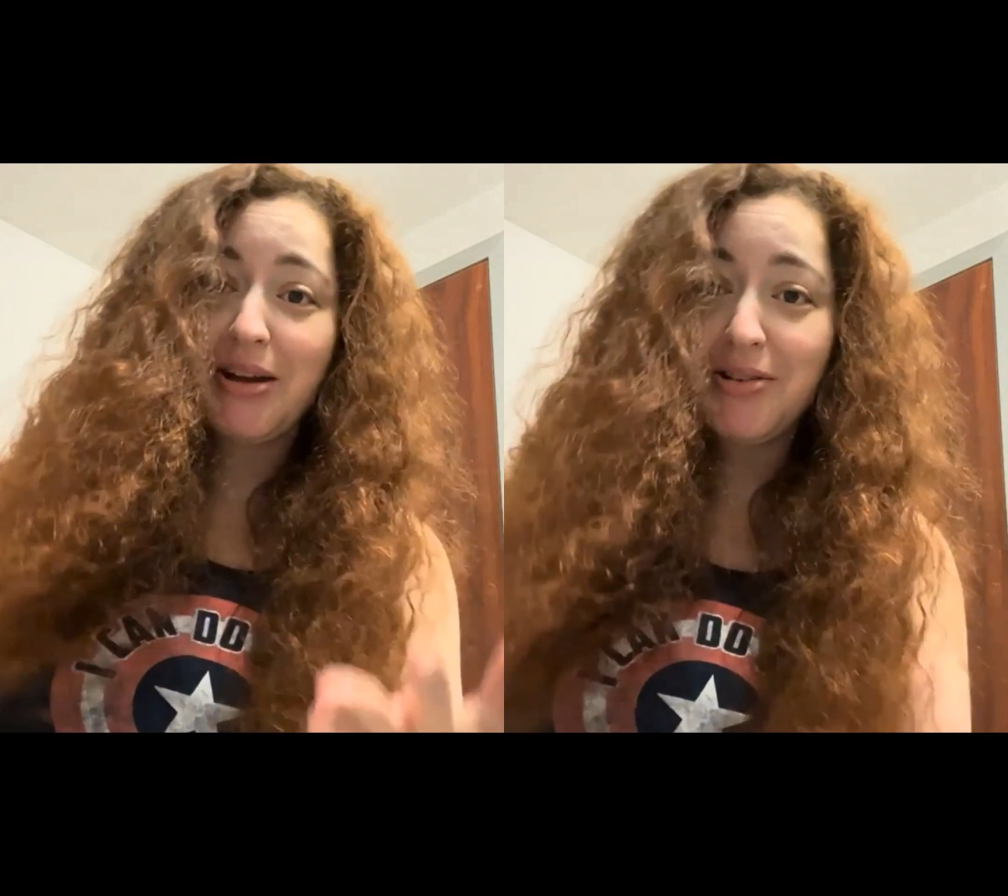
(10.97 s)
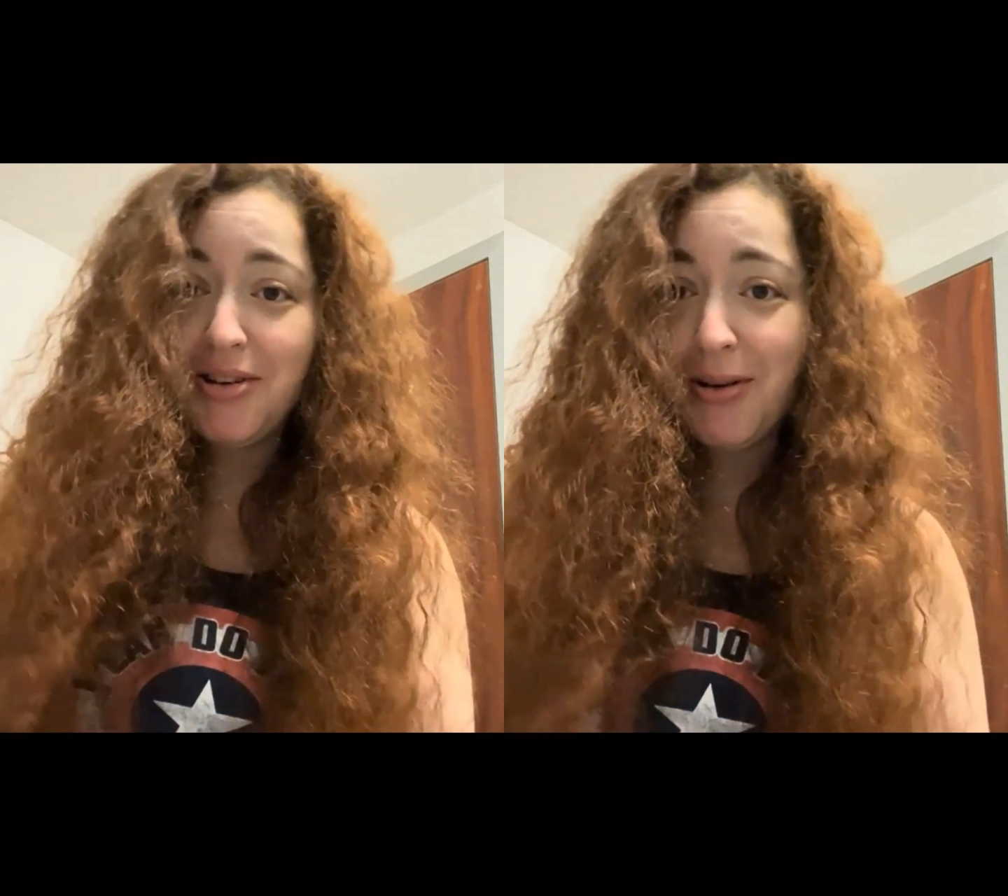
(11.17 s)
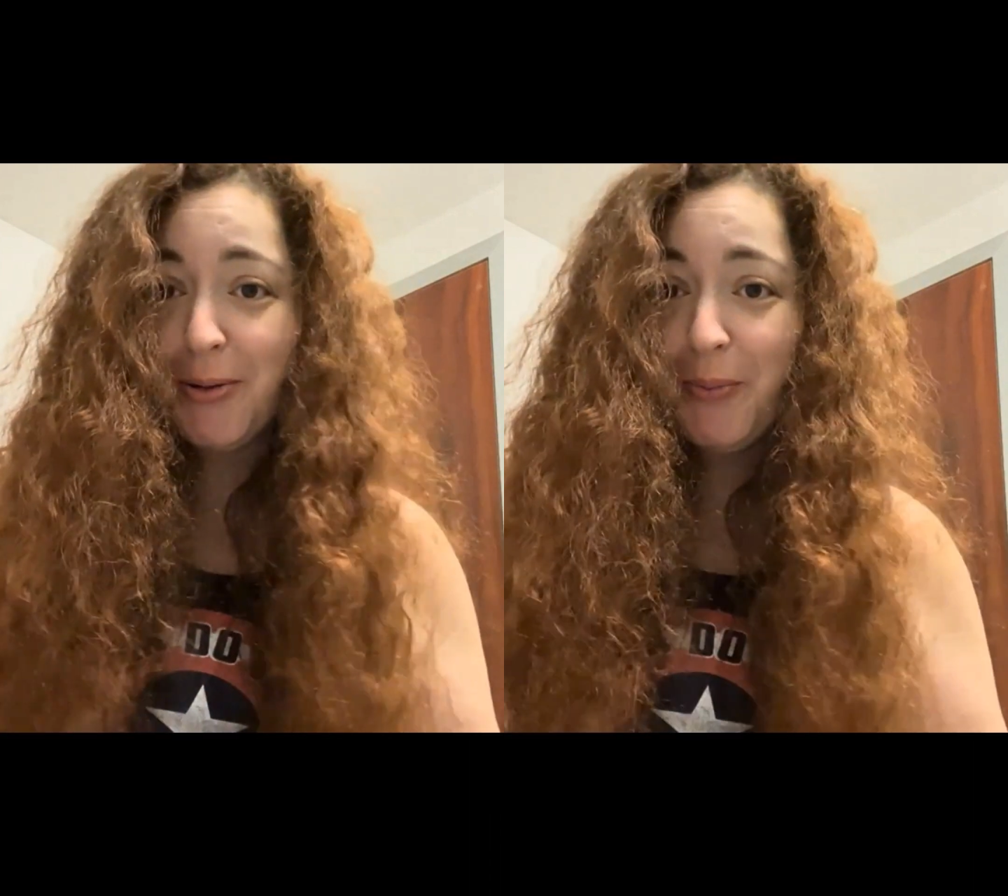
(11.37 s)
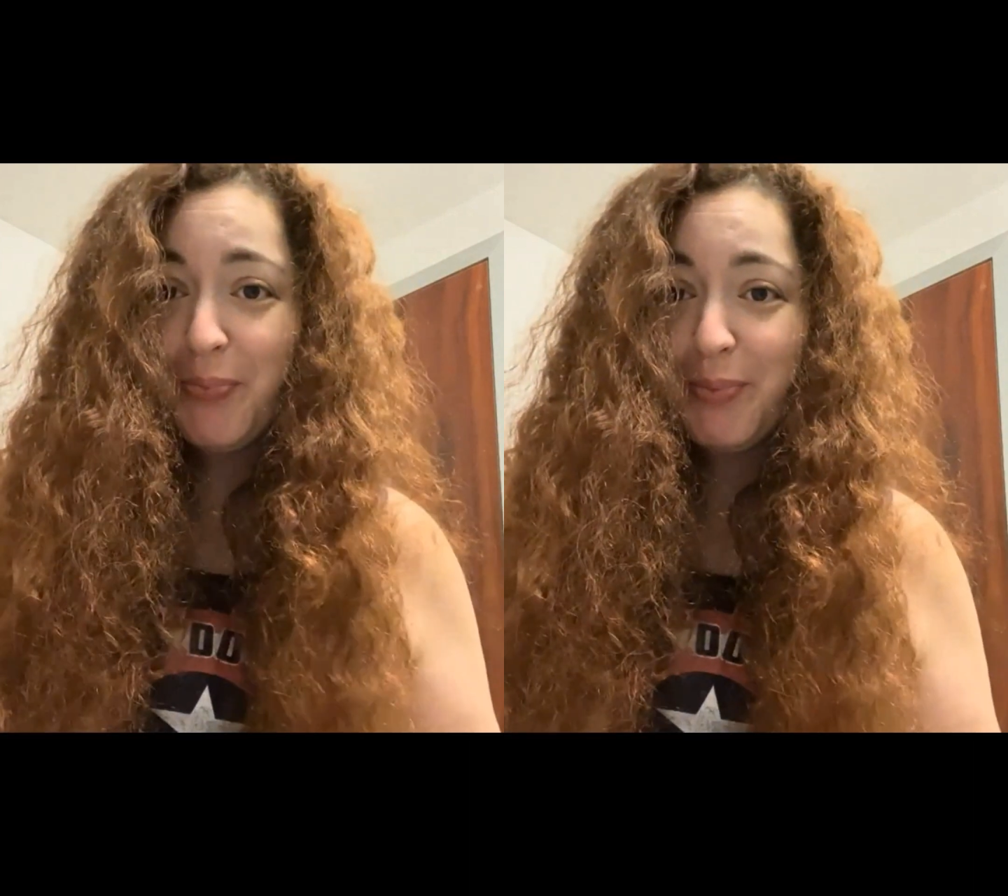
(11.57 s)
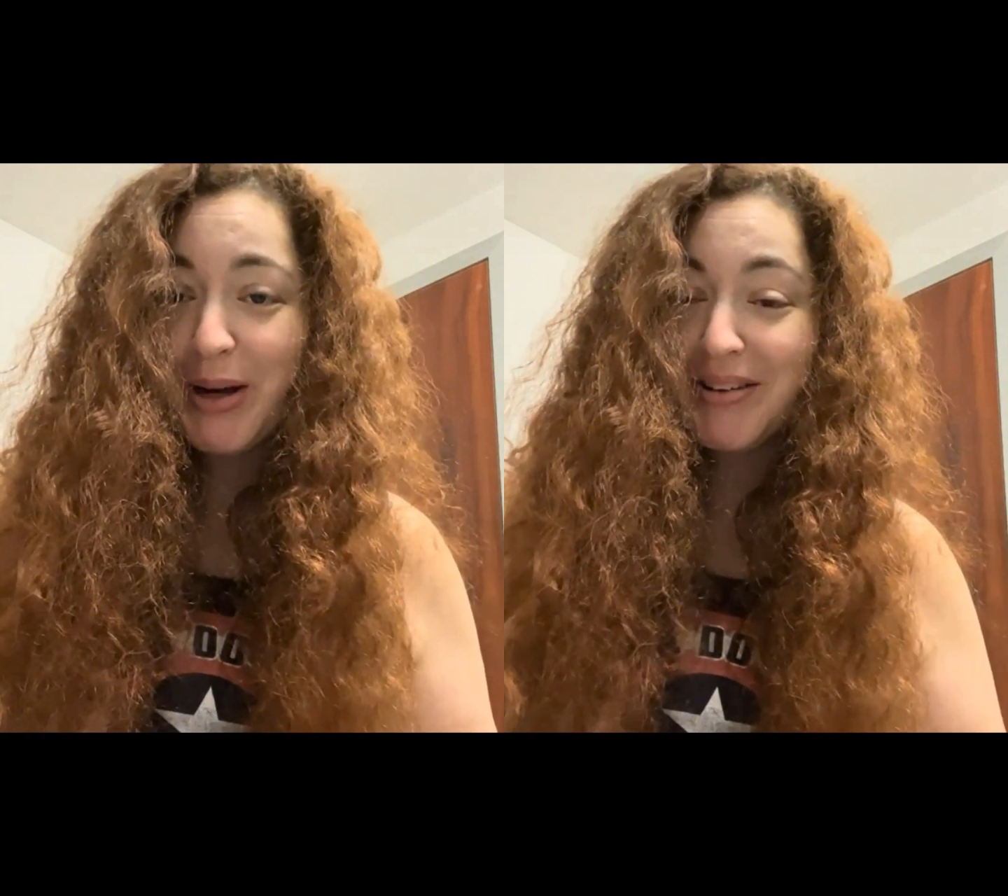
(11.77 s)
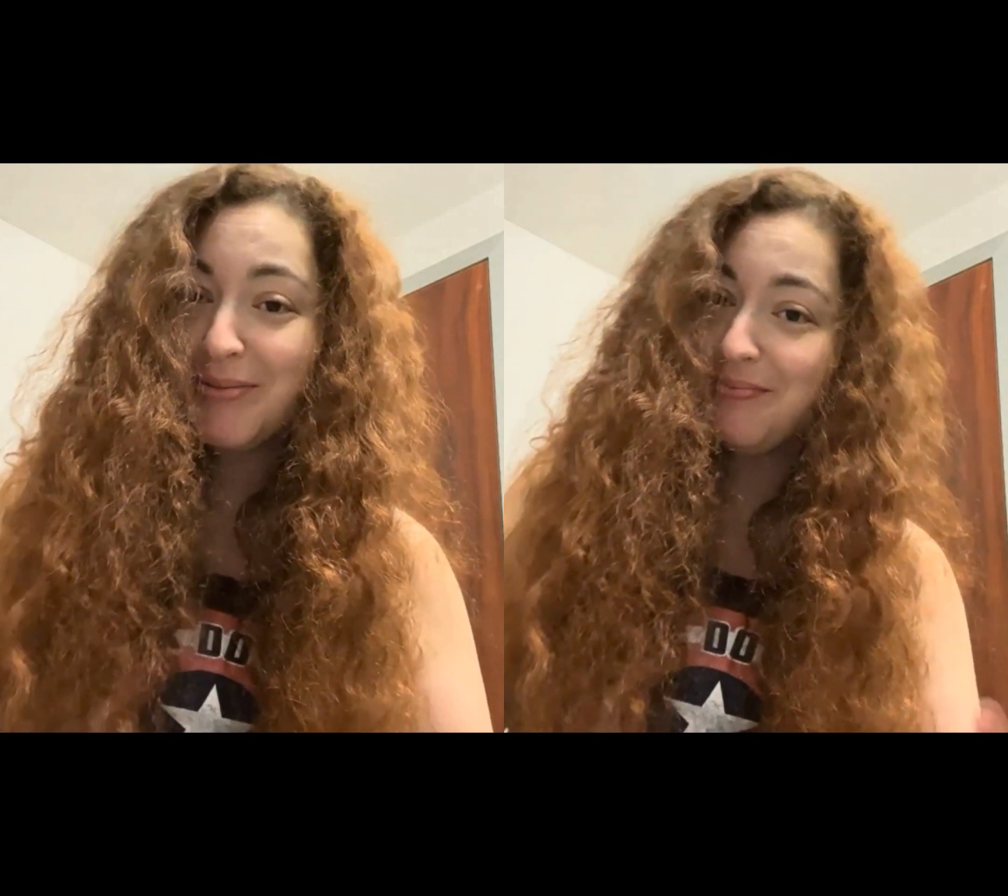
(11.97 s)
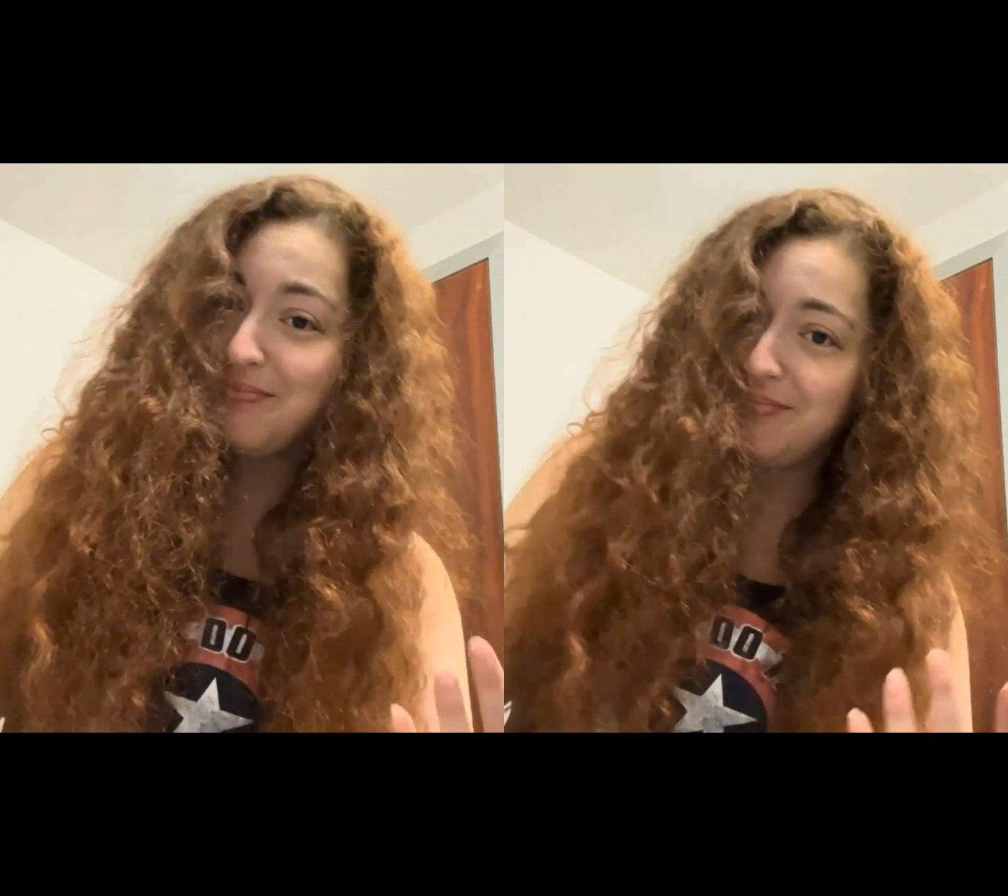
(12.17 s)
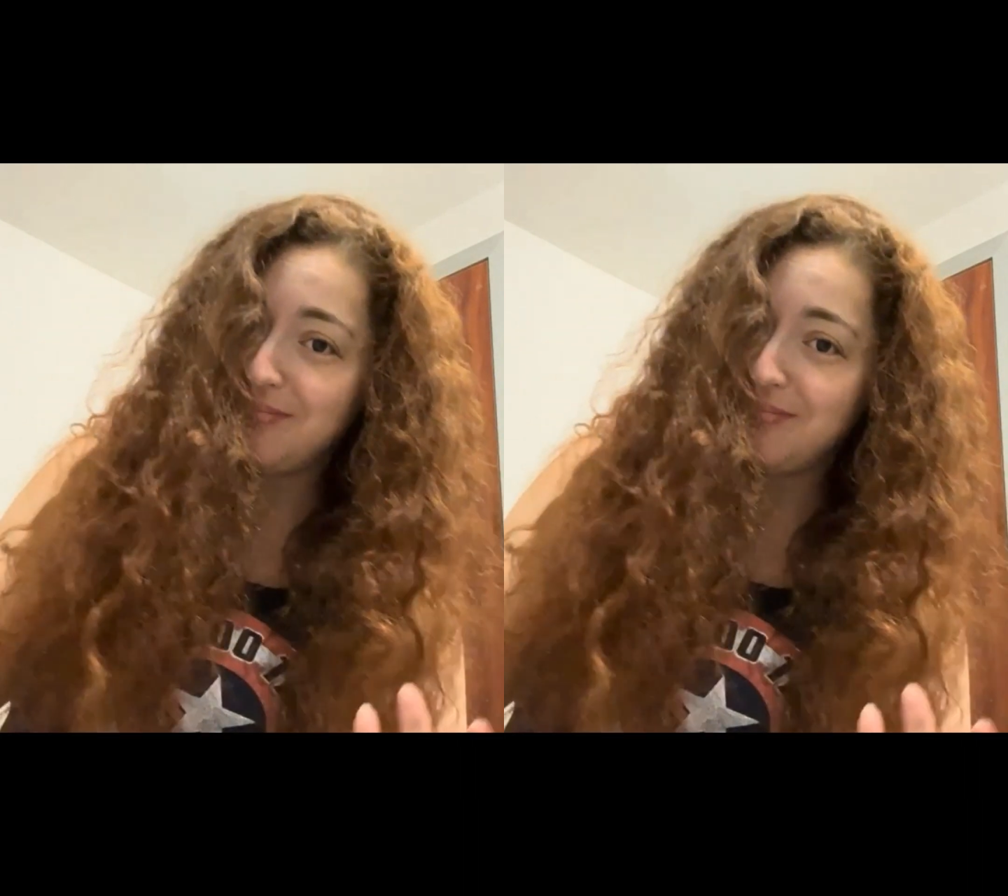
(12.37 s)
about to do, but